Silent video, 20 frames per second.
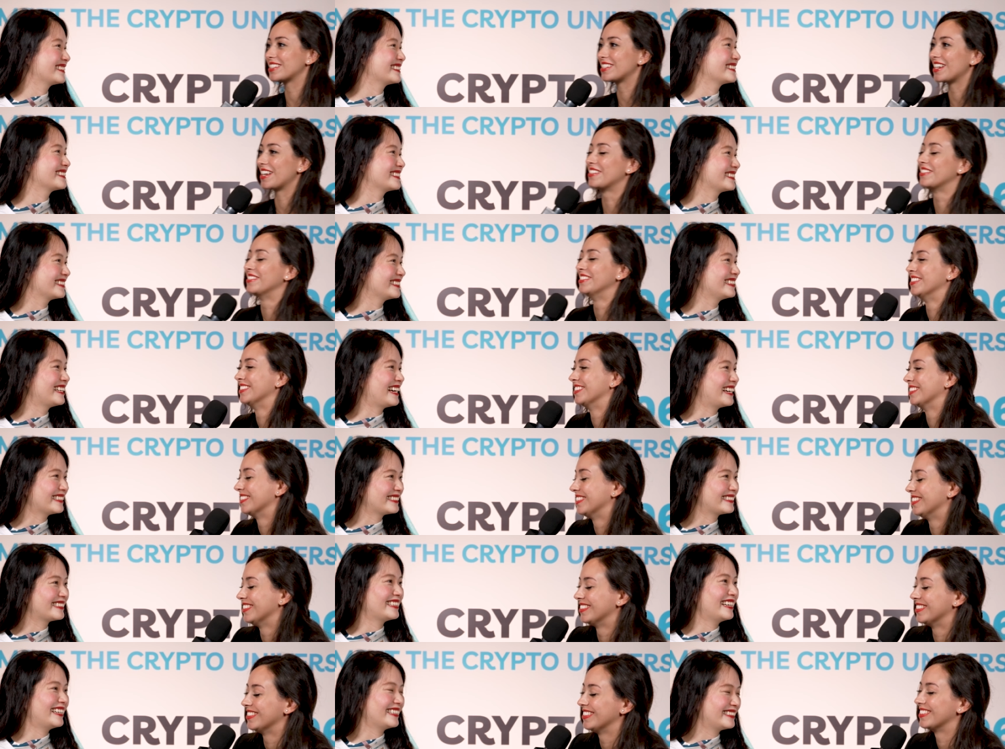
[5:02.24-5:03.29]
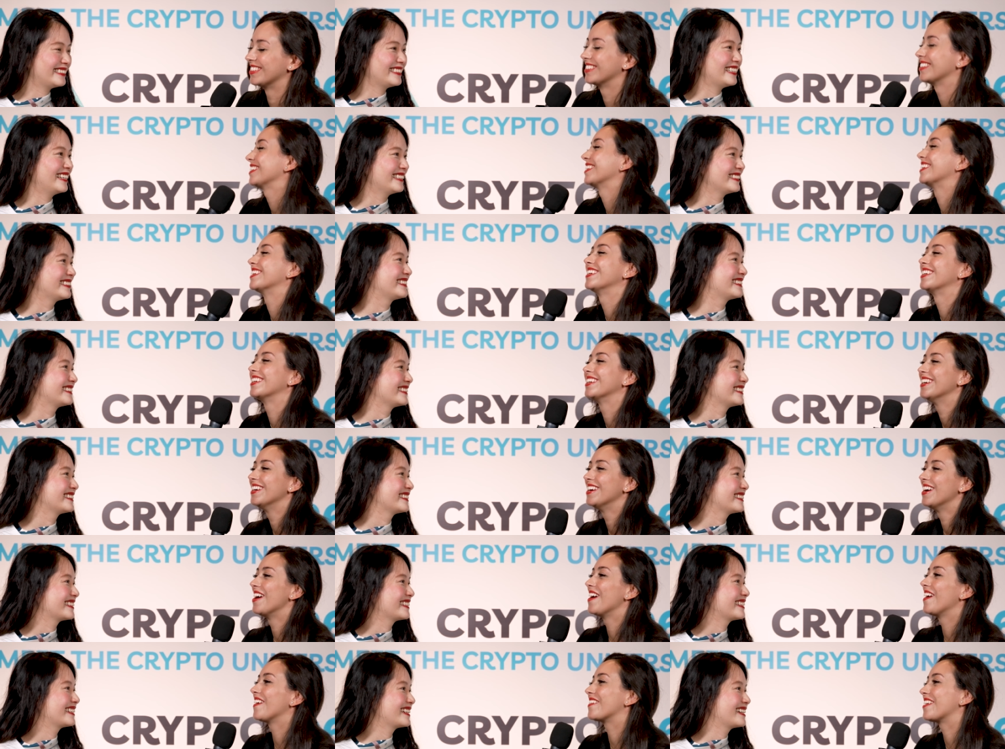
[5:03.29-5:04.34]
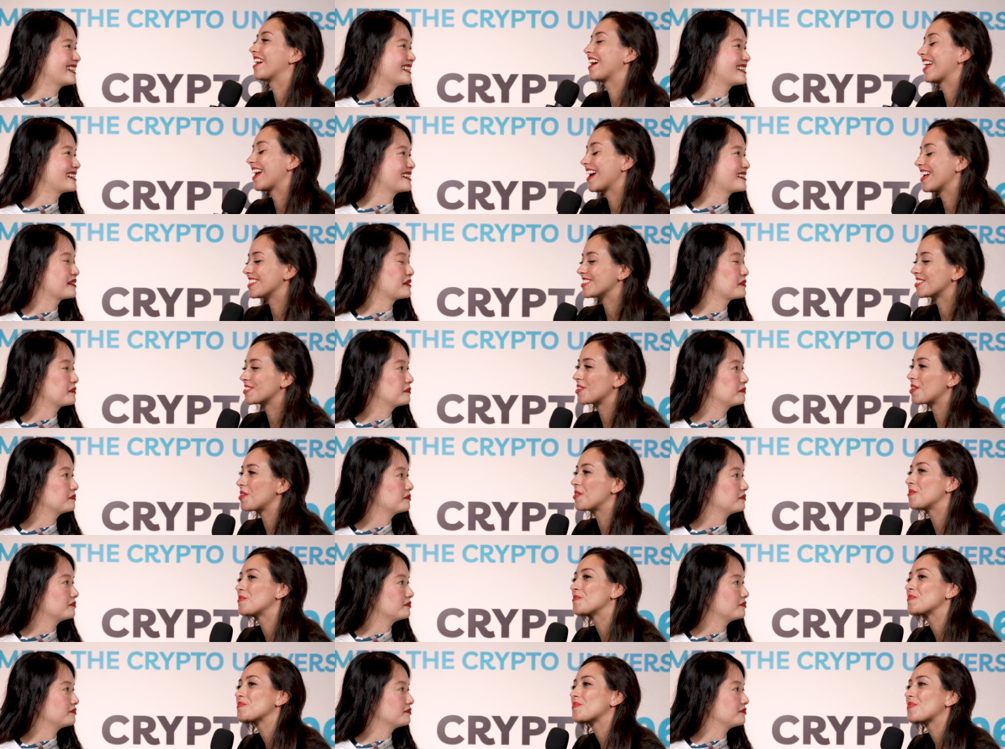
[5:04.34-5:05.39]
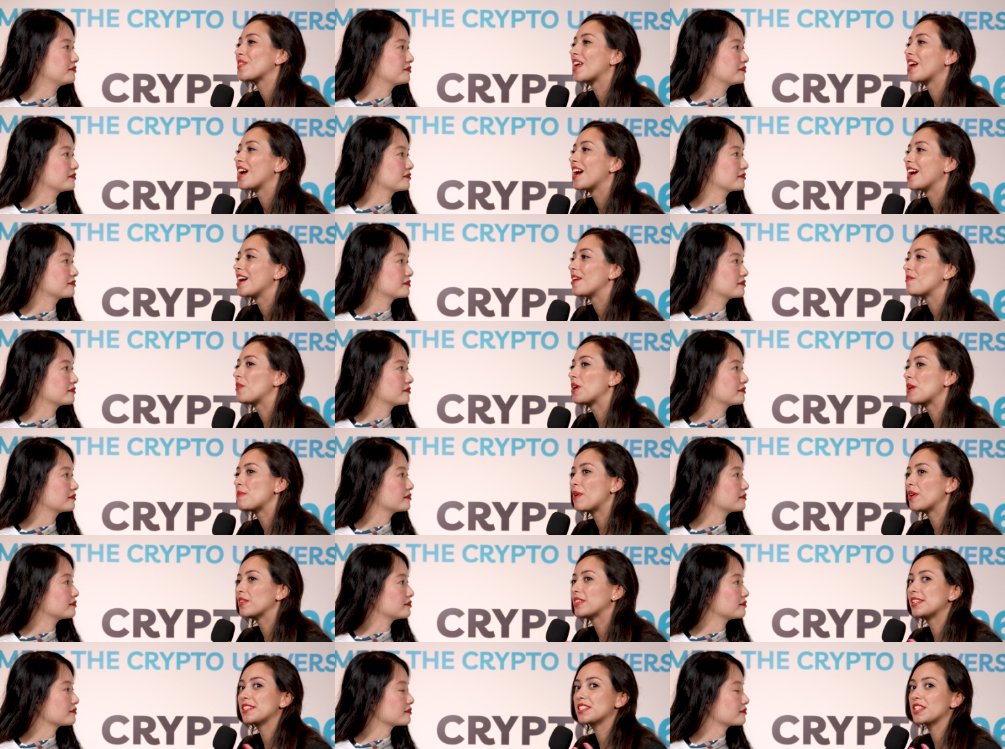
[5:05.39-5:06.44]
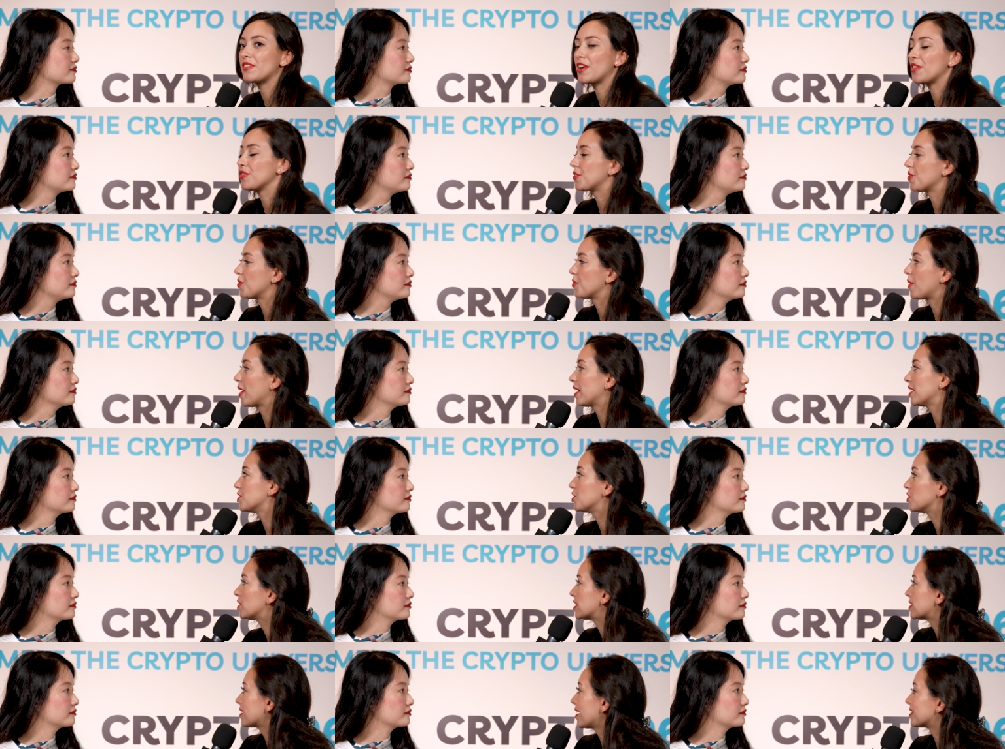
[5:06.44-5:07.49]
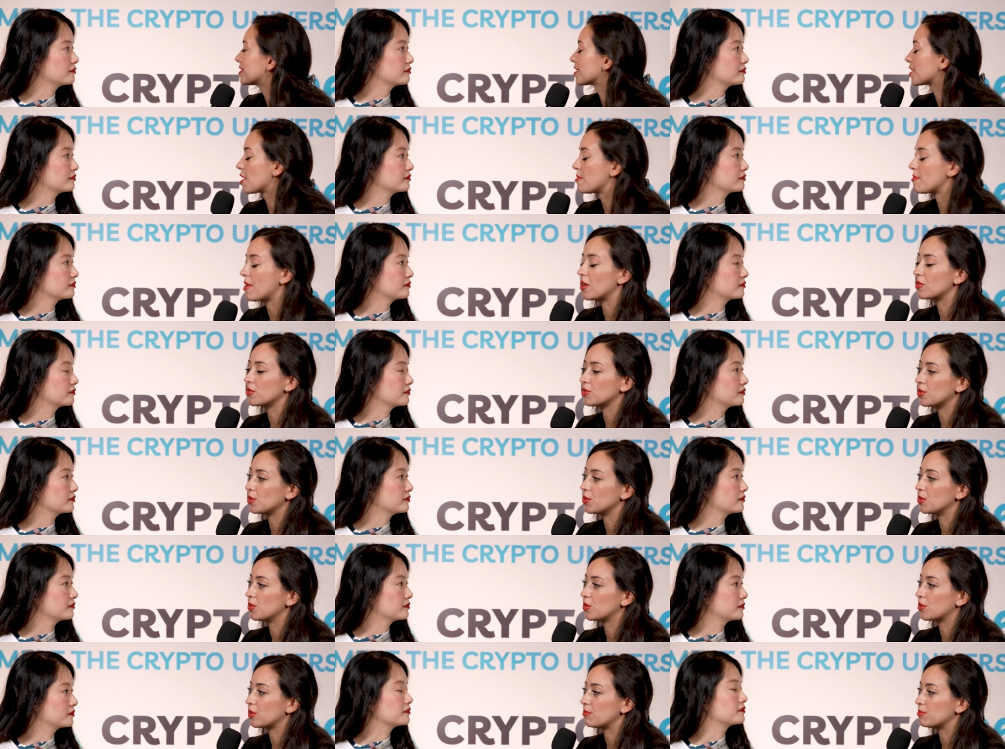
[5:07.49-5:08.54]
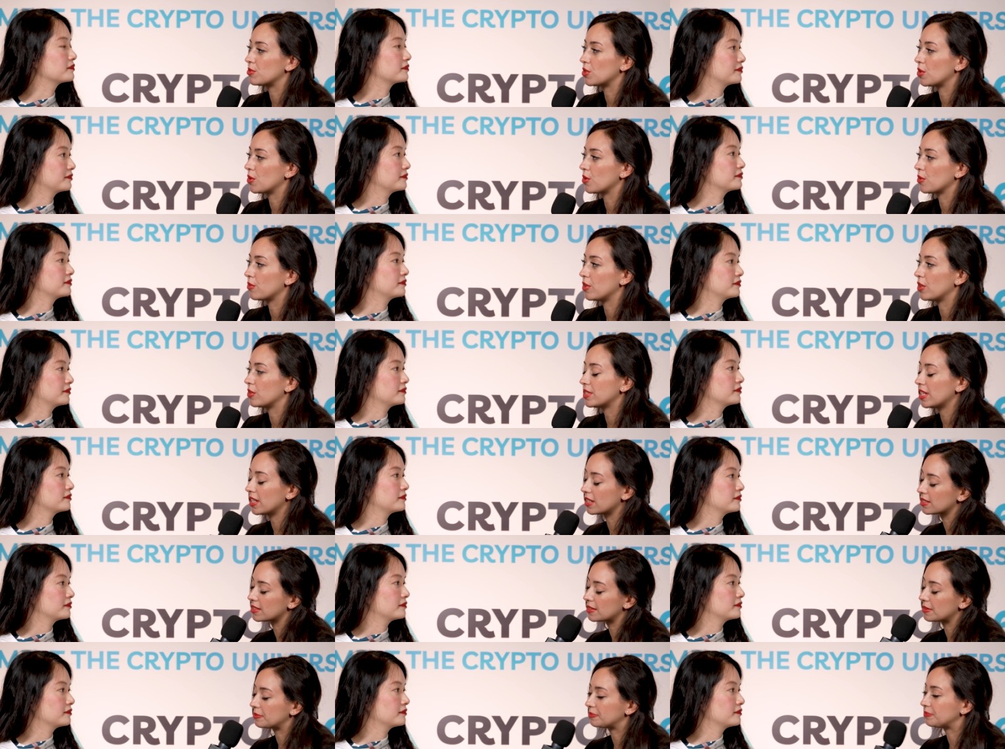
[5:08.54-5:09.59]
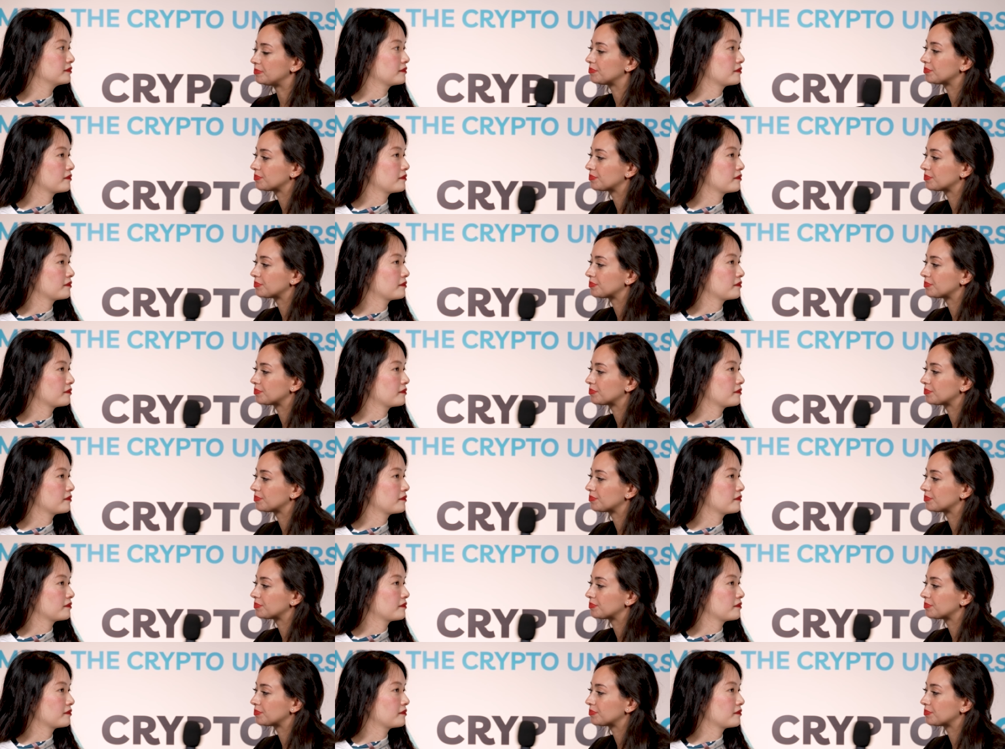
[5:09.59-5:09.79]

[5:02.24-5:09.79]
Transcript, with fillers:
Speaker 1: next time. Yes. All right, and so what about this event, though? Why did you decide to come out to Crypto three oh six?